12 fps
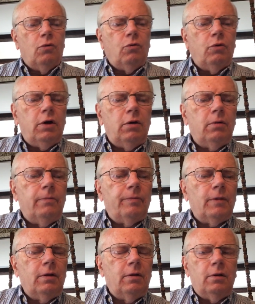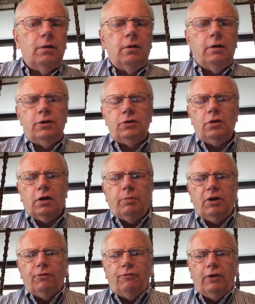Well, let's talk
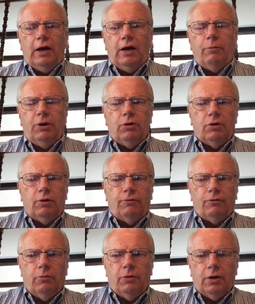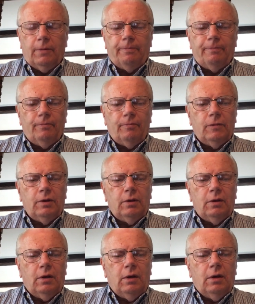about infallibility for a minute.
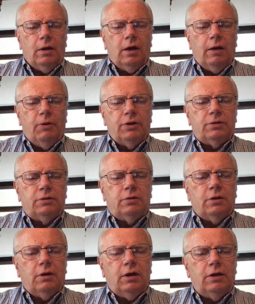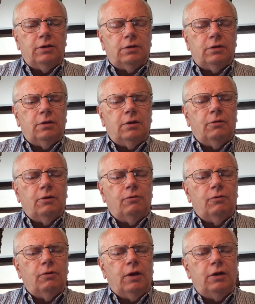I must uh, has,
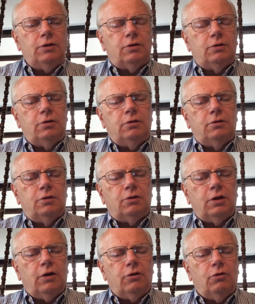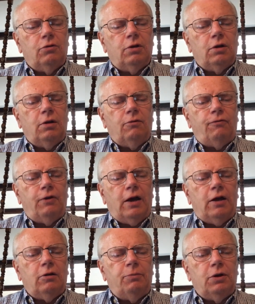uh, haste to tell you that
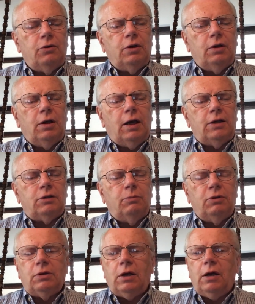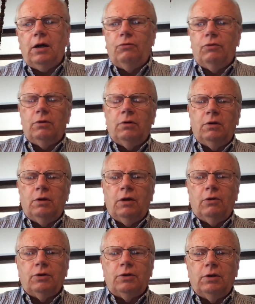infallibility has to be tied with
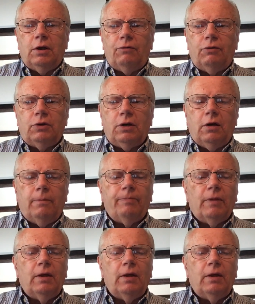inerrancy every time.